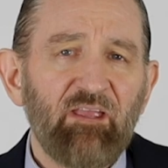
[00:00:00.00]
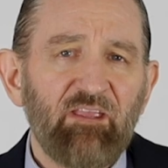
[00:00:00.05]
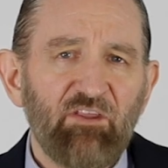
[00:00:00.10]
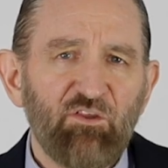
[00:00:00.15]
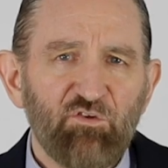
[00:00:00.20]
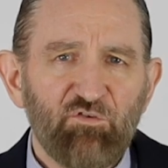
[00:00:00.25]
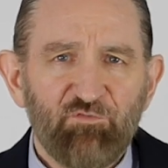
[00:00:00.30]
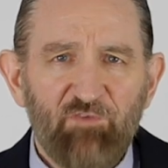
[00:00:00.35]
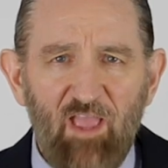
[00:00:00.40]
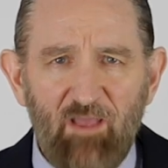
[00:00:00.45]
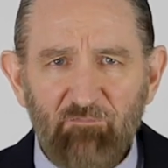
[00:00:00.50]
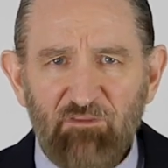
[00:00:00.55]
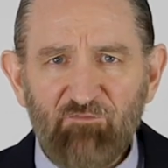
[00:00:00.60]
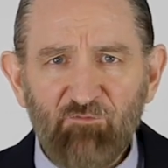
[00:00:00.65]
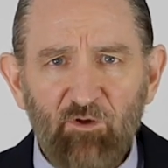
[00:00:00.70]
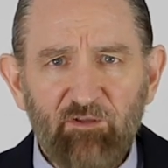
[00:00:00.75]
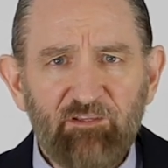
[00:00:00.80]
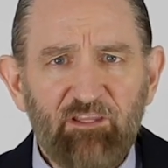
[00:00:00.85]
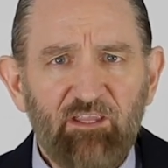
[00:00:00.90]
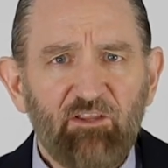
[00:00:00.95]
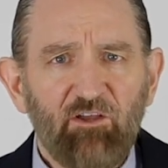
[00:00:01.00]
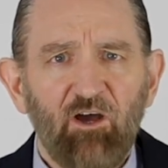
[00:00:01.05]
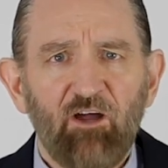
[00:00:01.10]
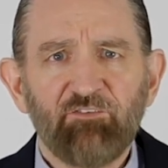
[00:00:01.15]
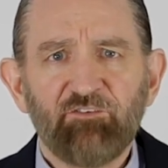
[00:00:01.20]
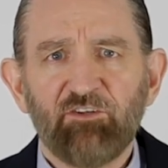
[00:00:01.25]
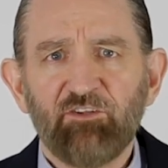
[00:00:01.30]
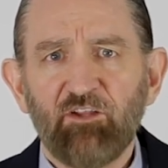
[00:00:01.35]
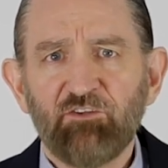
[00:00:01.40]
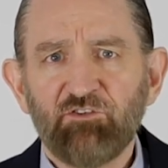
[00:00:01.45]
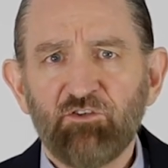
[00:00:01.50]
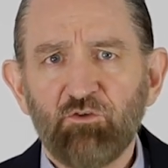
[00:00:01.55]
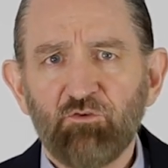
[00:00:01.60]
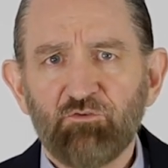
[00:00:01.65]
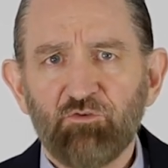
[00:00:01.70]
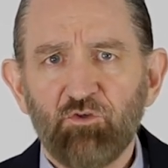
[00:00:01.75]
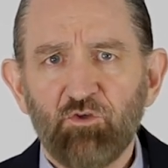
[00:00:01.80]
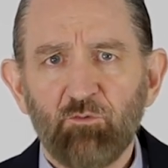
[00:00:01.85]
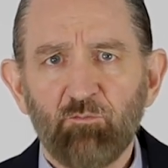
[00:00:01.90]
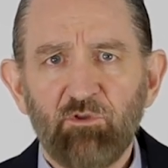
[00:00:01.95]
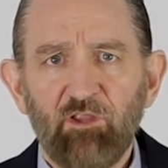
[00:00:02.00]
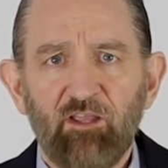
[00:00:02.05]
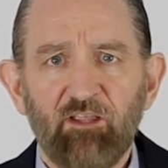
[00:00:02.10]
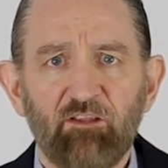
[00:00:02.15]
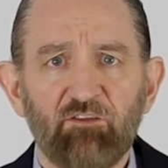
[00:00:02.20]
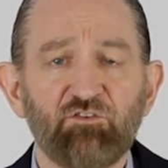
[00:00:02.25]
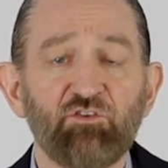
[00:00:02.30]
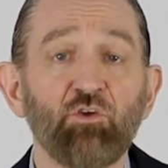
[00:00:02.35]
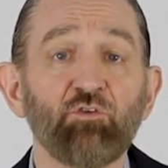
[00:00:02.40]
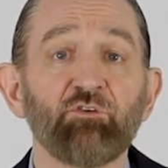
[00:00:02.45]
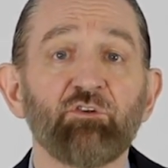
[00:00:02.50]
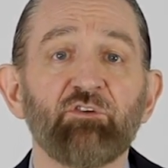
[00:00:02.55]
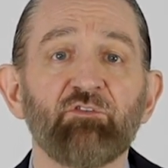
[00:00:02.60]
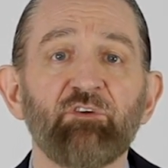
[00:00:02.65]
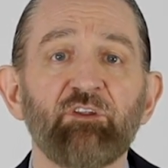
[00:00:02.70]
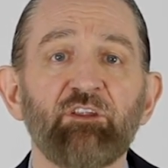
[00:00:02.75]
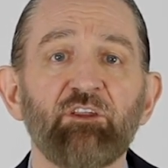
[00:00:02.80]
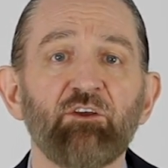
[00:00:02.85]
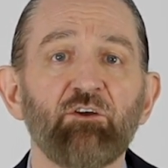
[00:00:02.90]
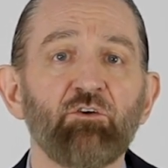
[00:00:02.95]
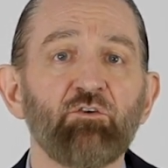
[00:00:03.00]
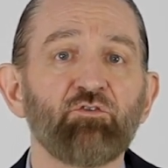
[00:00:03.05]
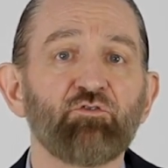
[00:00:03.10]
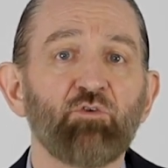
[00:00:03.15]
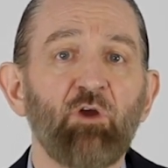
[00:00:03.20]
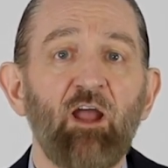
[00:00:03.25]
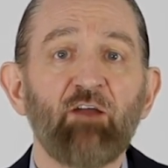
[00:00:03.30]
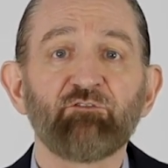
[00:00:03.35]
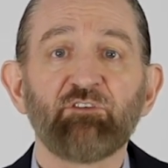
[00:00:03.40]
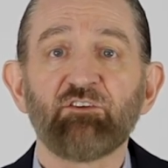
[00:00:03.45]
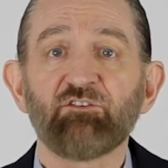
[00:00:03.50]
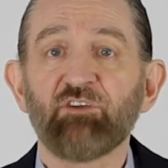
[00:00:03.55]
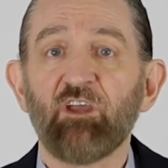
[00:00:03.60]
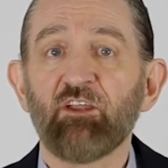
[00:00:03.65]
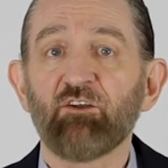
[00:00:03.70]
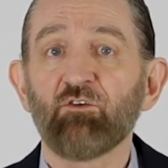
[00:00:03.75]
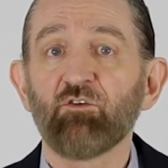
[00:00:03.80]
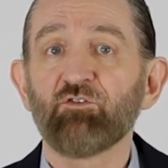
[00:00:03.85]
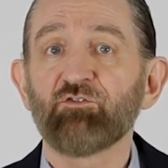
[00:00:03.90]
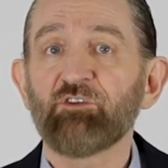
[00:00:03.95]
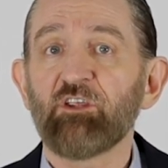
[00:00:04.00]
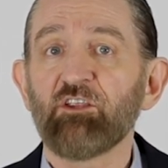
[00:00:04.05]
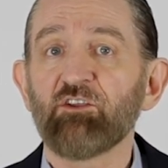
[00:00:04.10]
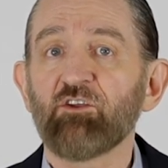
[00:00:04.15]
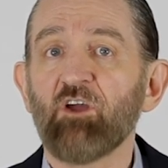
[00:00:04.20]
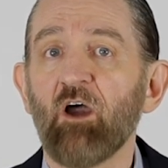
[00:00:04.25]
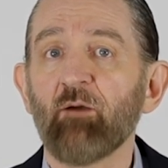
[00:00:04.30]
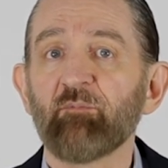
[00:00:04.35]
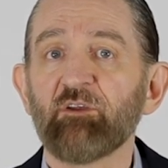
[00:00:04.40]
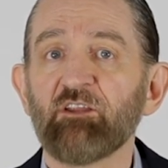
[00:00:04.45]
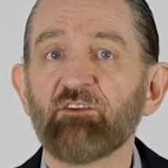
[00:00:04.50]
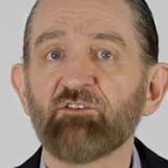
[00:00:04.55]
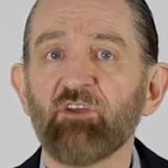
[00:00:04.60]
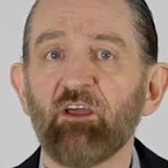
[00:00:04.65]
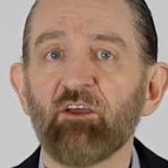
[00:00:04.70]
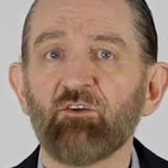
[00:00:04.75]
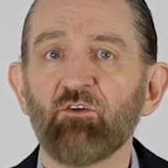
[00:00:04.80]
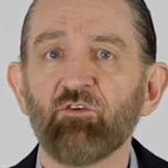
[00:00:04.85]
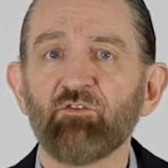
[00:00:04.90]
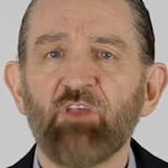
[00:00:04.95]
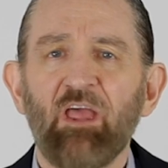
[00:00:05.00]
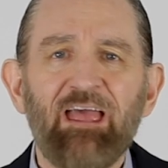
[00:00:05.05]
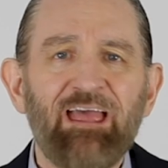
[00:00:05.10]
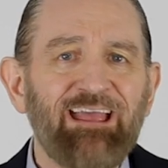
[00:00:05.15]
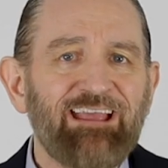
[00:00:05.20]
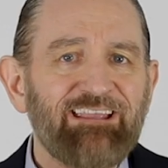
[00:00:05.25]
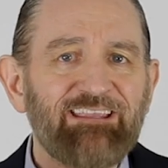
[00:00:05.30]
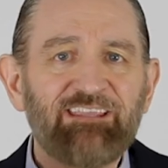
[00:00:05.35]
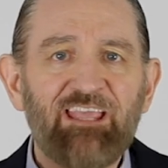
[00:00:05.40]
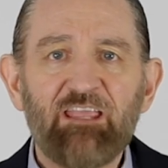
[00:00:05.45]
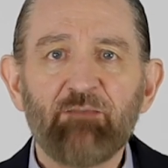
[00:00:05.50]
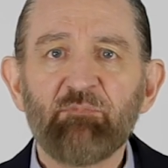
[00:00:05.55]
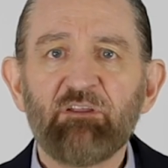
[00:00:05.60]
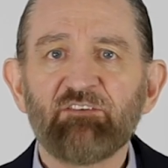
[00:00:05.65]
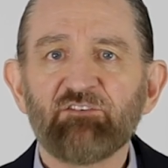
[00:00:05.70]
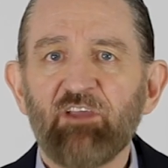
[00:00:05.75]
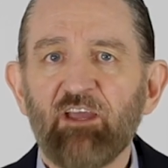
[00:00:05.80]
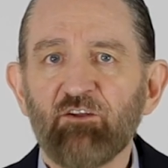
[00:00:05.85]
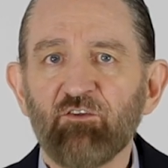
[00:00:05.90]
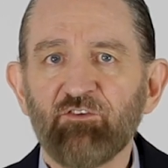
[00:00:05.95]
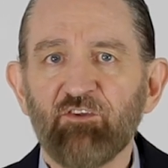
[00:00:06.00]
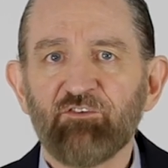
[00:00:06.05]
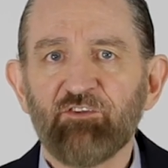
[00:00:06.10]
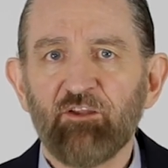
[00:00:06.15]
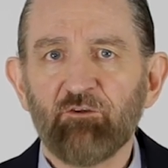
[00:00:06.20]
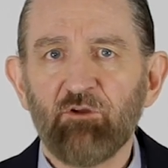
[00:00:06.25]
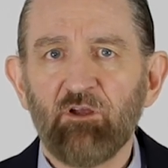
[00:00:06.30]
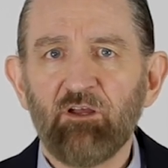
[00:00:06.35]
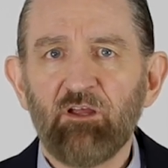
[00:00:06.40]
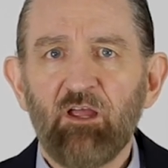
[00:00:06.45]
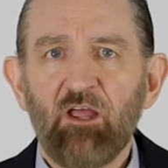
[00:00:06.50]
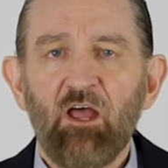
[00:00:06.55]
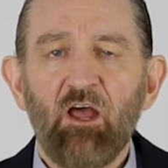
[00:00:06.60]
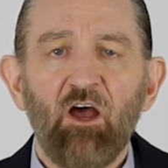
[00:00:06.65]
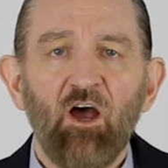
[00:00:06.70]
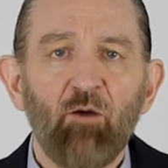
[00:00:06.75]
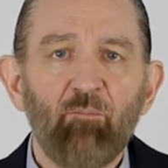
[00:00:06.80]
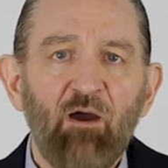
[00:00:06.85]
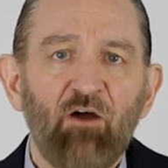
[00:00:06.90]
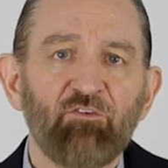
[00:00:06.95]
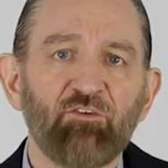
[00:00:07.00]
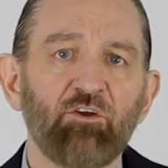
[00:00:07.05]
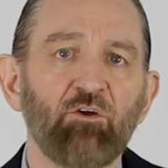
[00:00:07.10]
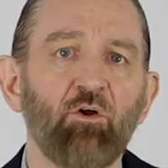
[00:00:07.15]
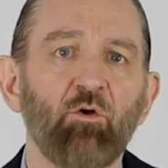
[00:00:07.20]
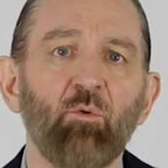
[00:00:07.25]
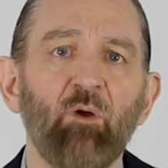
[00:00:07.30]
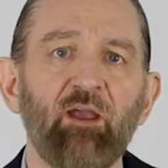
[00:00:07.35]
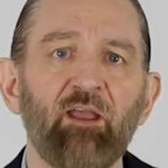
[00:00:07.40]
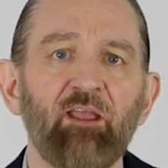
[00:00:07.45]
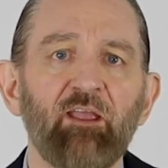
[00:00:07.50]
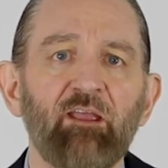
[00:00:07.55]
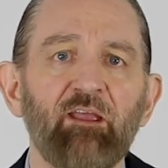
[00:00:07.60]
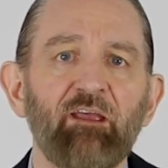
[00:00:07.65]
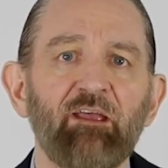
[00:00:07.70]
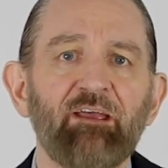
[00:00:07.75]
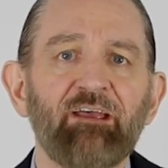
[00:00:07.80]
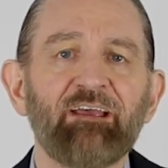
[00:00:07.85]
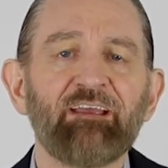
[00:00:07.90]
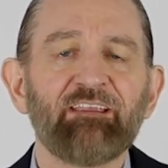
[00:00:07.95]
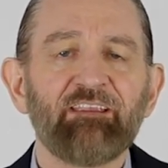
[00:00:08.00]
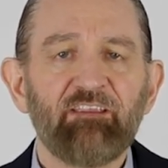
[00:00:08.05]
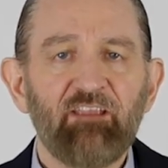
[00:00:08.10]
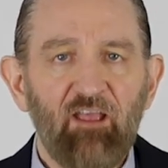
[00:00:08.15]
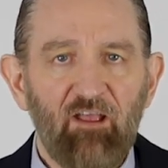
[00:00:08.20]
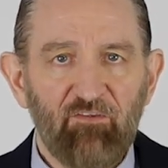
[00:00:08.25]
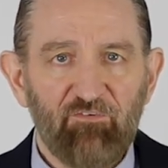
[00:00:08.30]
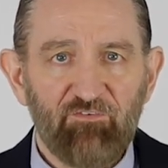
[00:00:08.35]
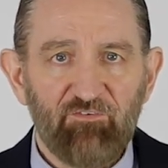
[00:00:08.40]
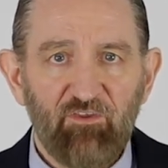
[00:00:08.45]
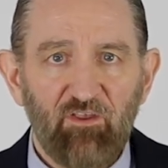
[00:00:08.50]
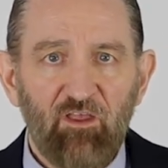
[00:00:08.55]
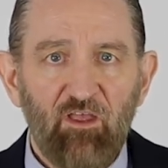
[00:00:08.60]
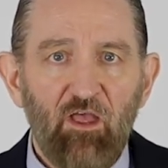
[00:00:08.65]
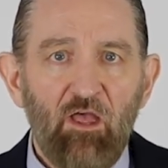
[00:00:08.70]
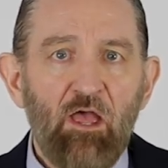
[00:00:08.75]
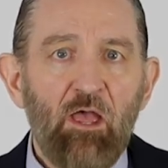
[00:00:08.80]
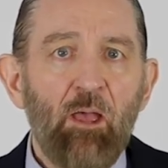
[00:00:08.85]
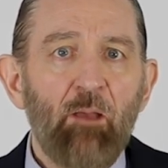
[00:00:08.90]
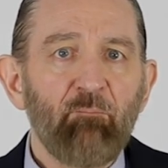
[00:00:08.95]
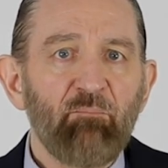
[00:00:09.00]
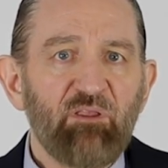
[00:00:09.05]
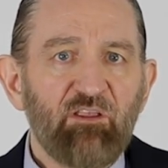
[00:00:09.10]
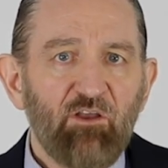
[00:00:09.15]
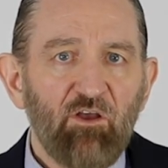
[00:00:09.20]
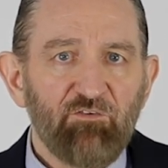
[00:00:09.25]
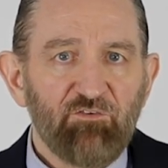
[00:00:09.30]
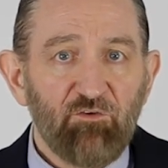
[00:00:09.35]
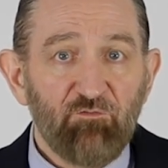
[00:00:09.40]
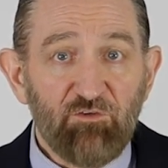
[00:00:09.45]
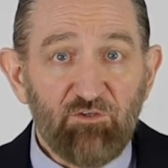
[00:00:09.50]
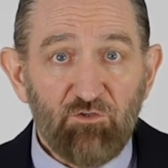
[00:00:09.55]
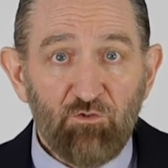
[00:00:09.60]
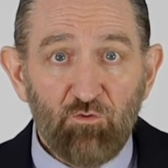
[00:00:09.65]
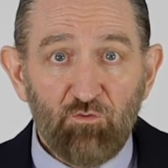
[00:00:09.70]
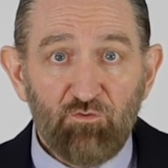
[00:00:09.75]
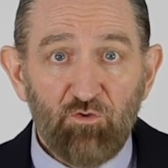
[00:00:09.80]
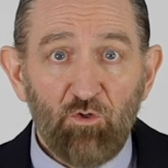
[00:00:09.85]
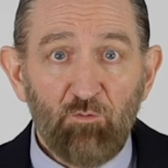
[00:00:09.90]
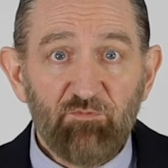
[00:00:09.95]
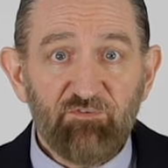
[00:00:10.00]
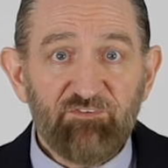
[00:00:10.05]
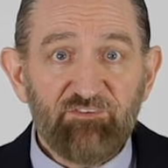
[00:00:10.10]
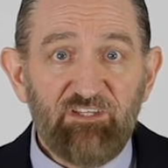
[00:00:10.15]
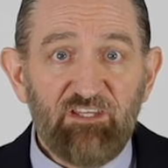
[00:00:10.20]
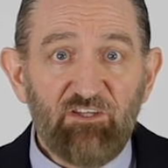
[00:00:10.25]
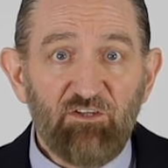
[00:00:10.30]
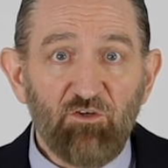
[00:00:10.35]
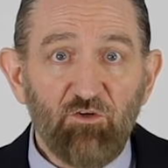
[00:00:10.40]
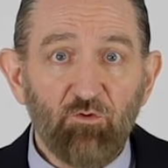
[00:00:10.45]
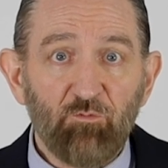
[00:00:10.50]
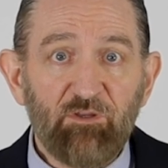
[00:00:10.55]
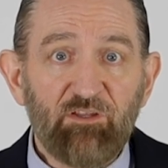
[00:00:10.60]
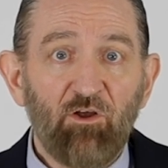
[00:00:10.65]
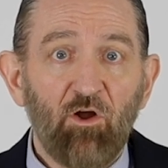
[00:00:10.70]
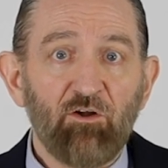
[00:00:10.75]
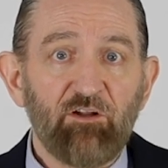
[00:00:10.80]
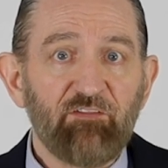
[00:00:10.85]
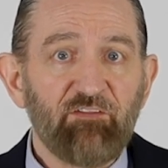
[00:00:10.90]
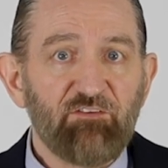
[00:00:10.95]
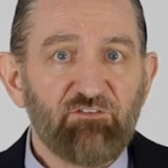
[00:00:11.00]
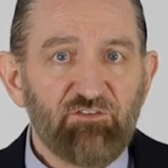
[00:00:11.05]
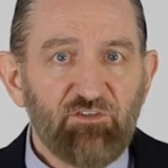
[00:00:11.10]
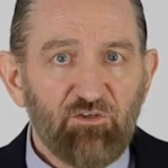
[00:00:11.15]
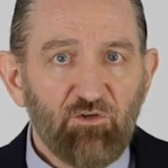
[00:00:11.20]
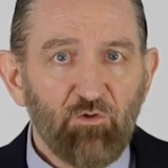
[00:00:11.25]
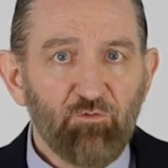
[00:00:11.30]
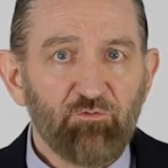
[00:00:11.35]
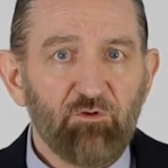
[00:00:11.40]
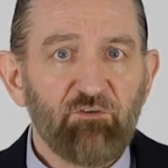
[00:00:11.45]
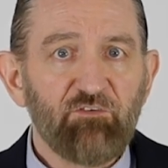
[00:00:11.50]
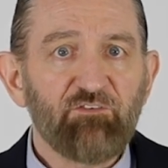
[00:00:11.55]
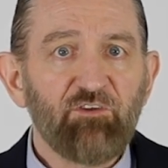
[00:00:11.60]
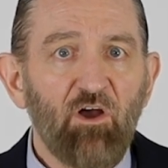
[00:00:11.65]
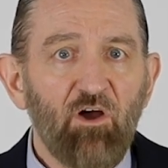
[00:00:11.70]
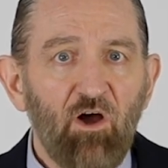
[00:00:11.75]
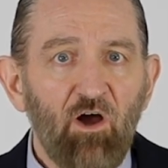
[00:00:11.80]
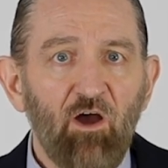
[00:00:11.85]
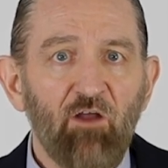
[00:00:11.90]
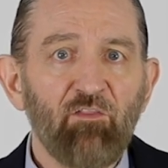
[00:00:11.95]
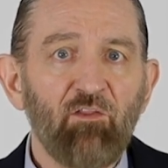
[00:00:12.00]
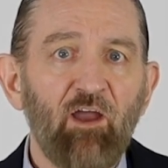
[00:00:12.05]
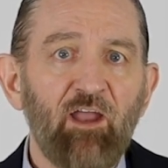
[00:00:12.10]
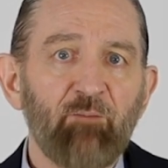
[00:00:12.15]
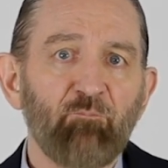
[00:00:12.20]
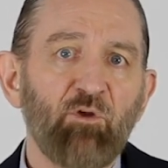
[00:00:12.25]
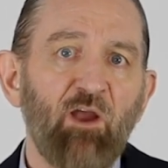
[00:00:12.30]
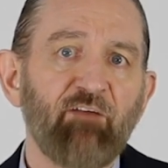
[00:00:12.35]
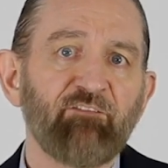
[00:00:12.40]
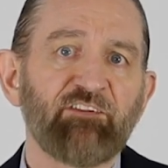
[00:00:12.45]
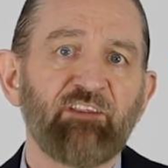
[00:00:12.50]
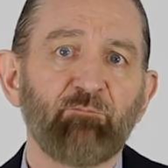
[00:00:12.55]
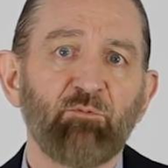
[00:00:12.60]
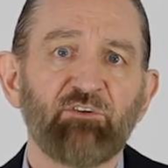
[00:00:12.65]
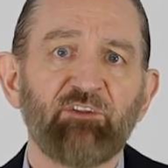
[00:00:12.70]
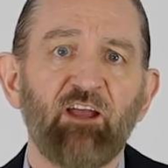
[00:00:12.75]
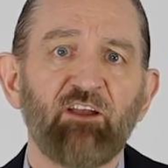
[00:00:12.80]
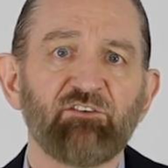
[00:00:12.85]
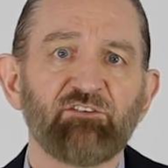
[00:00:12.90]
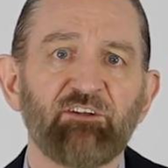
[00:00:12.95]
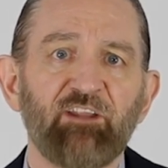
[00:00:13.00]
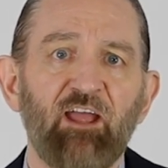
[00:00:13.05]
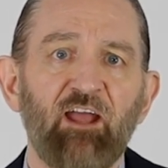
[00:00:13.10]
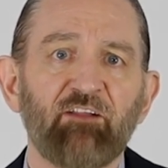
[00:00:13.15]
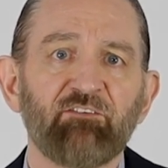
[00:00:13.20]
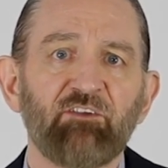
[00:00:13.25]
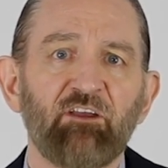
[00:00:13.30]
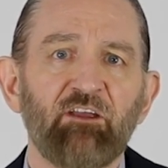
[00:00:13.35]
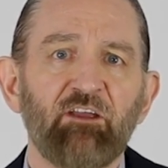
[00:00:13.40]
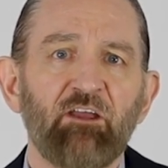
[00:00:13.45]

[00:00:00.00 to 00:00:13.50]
is family friendly content on YouTube, like children's videos, crafting channels, teen comedy channels, gaming channels, etc., about to go away? Yes, because of YouTube's deal regarding the Children's Online Privacy Protection Act.